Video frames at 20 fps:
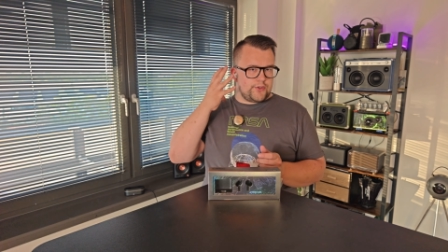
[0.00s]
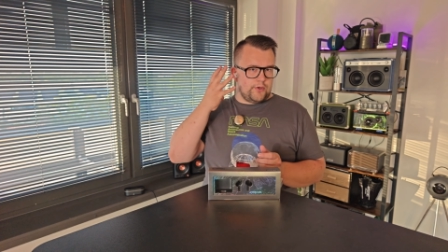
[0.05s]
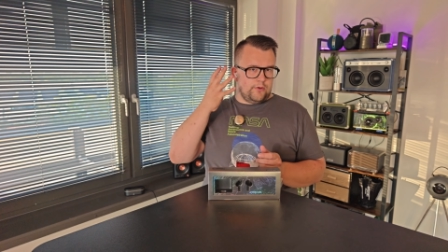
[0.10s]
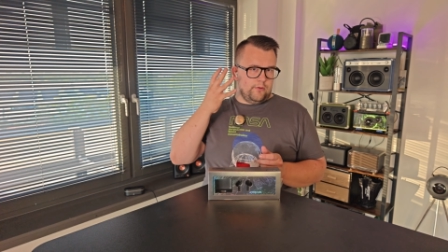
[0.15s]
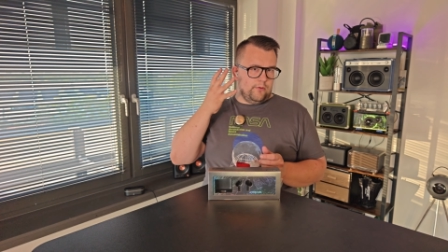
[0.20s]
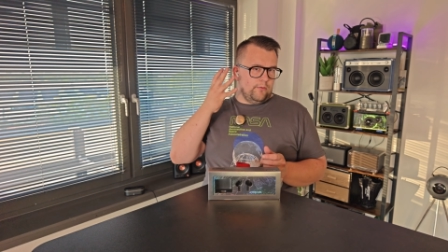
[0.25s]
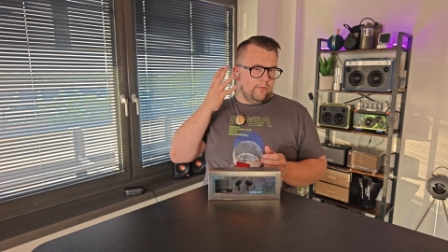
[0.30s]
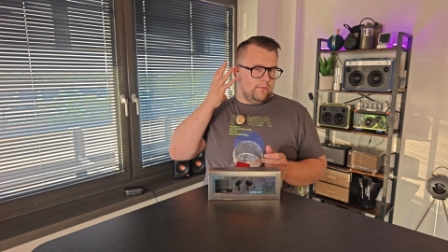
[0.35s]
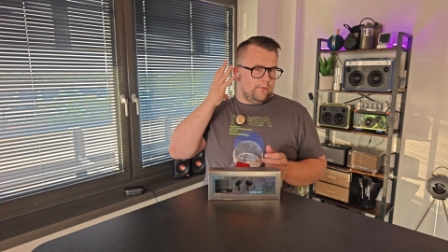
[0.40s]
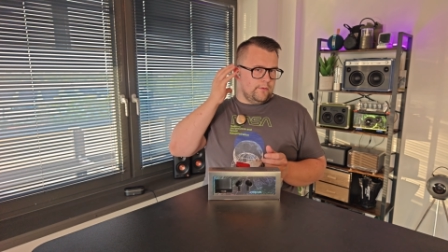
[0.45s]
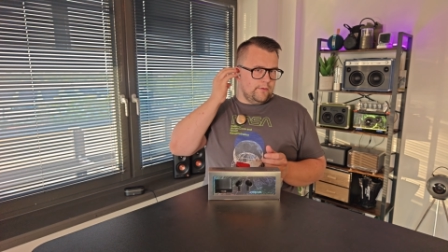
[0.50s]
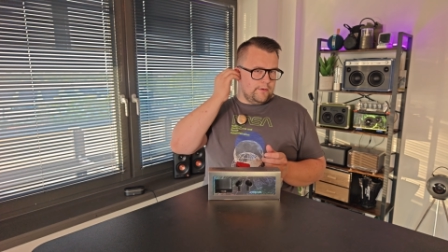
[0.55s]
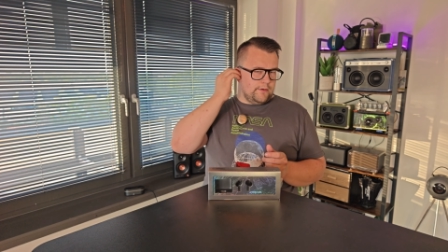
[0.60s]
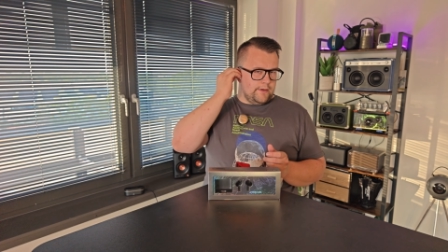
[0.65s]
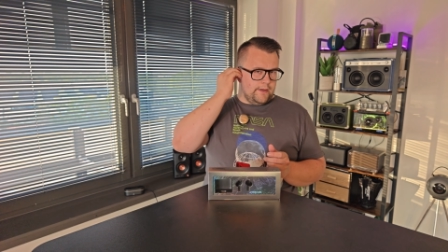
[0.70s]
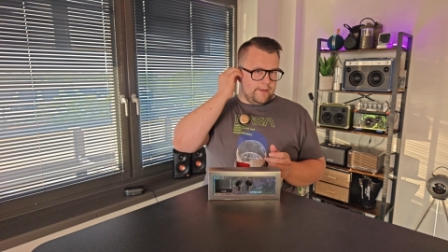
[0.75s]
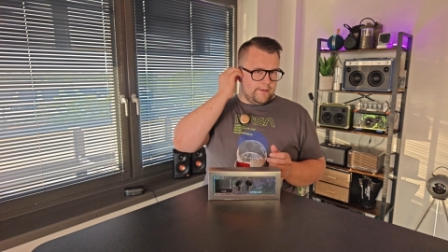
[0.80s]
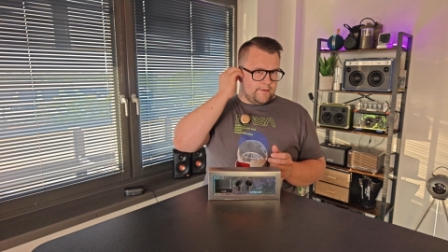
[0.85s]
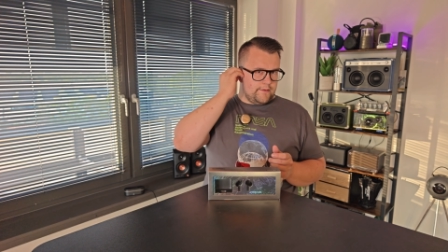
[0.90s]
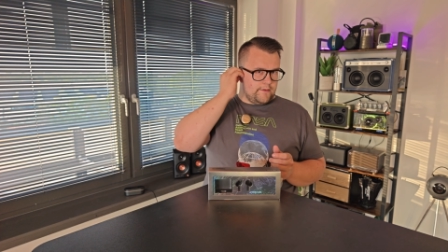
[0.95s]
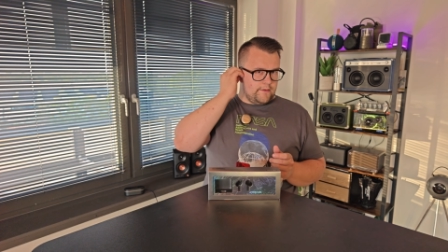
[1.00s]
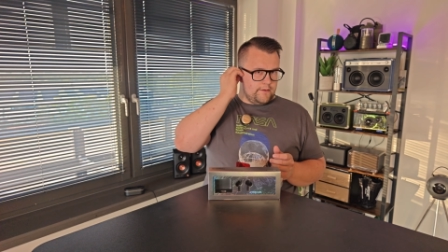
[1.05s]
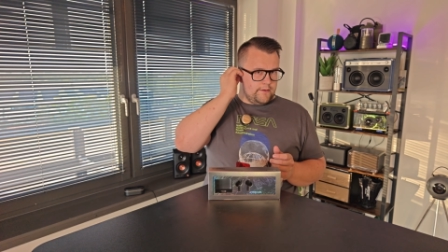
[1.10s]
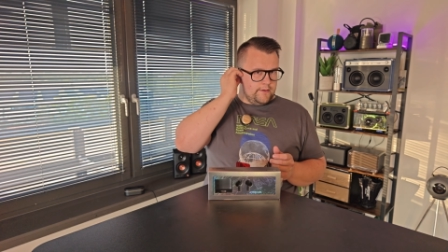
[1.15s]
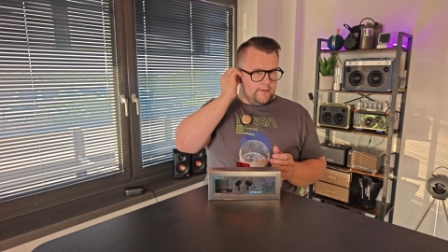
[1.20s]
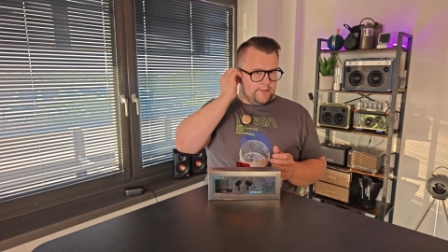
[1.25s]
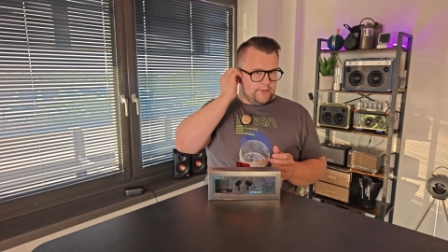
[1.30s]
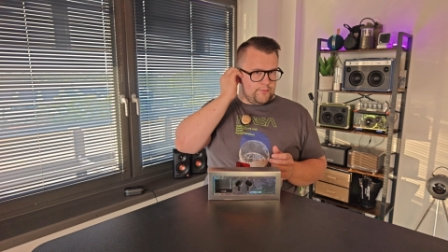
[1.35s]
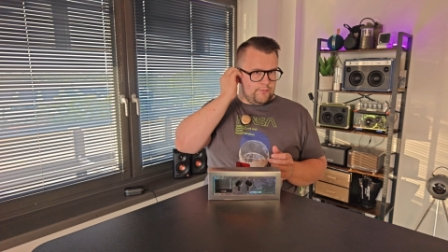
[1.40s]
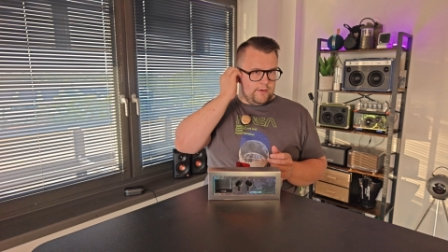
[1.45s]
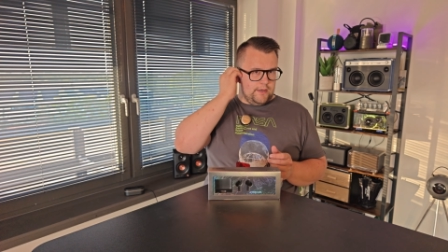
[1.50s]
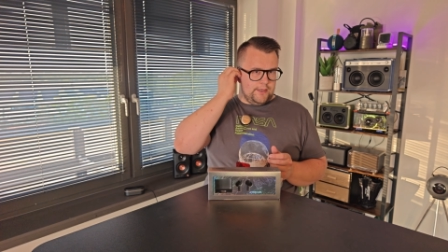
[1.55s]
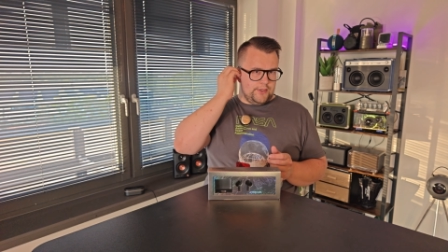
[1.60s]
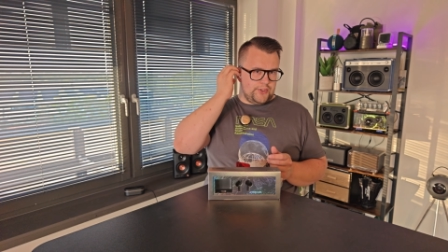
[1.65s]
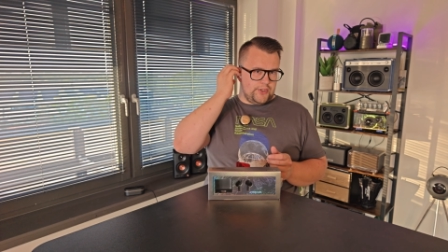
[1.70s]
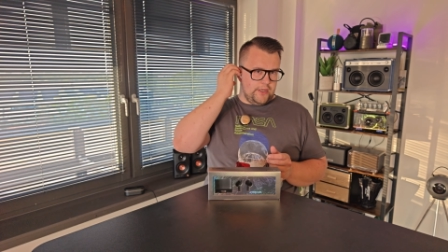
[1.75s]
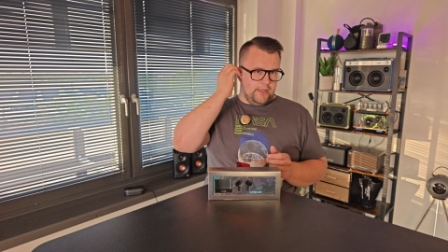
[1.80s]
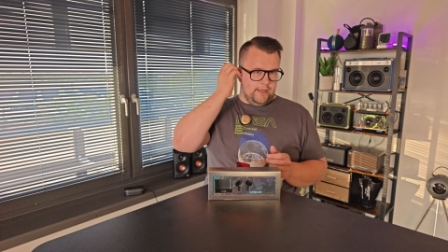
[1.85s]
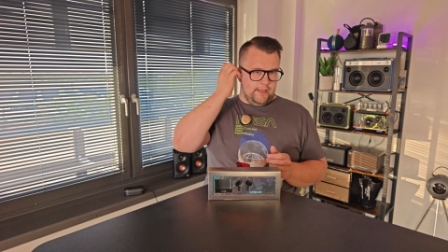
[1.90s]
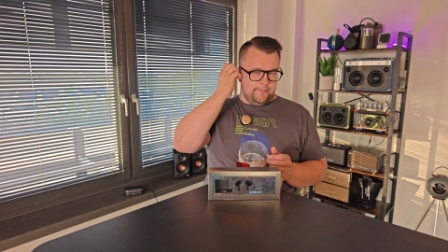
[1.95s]
So it is really
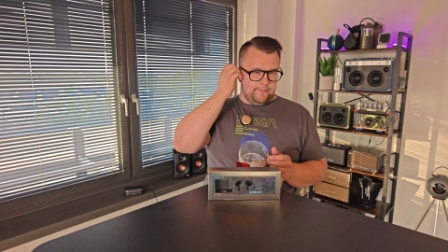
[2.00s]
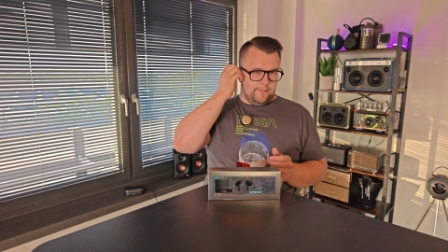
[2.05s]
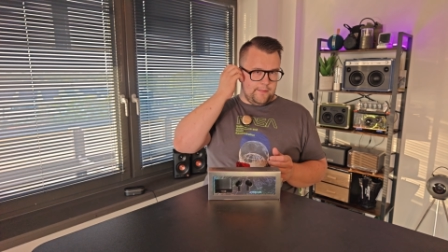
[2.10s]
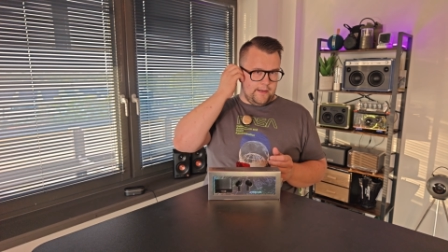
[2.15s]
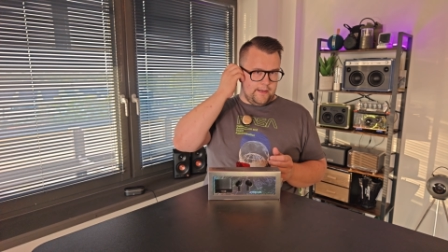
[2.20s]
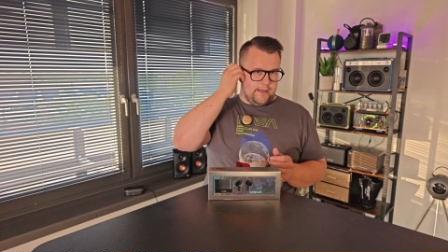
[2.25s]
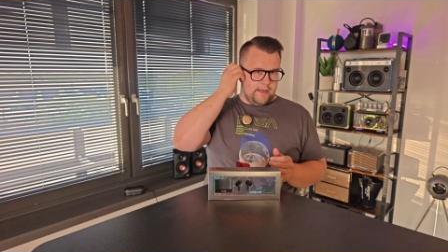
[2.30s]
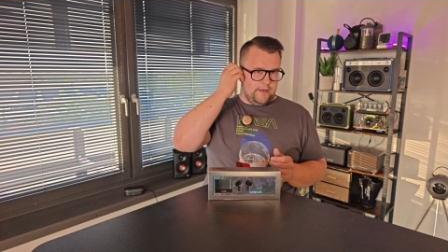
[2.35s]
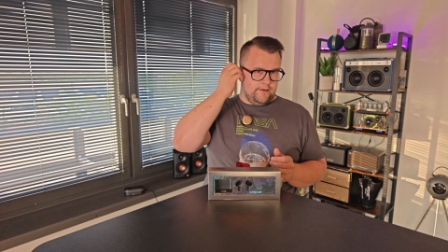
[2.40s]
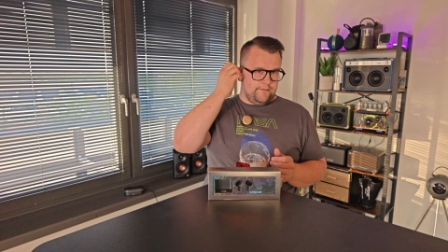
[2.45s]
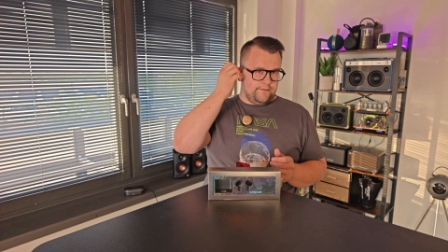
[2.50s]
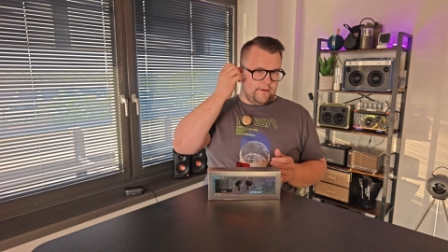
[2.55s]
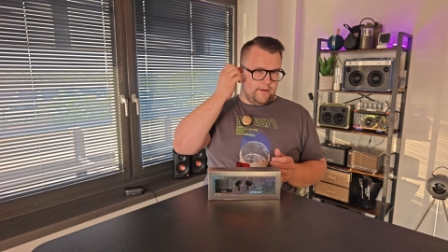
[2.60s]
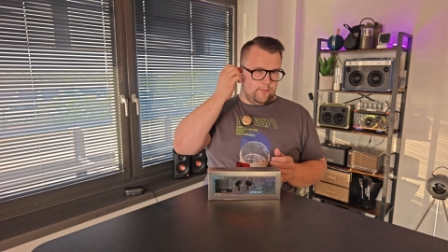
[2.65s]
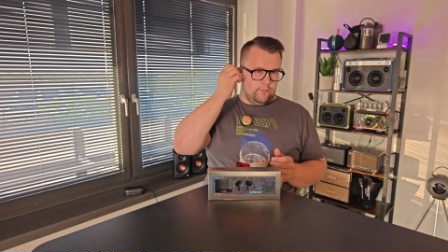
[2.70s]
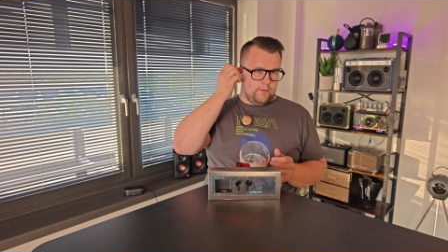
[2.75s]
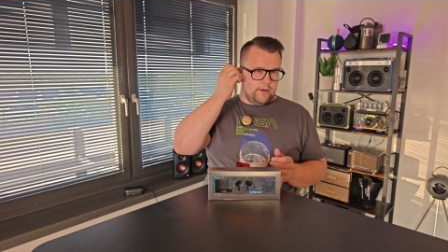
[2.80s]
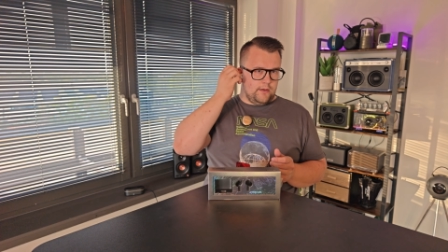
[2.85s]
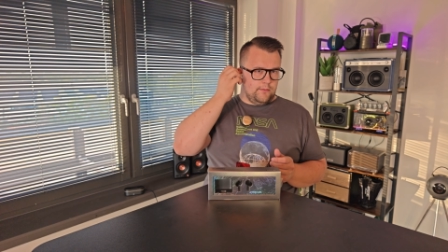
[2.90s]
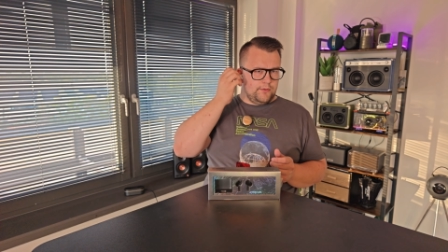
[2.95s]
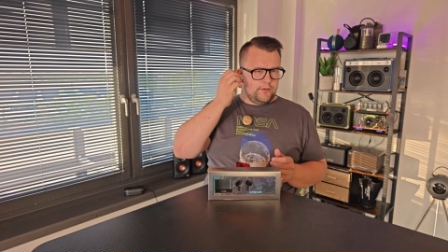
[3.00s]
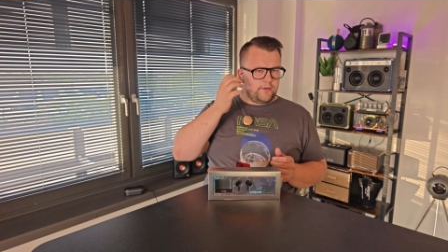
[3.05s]
sealing my ear very well,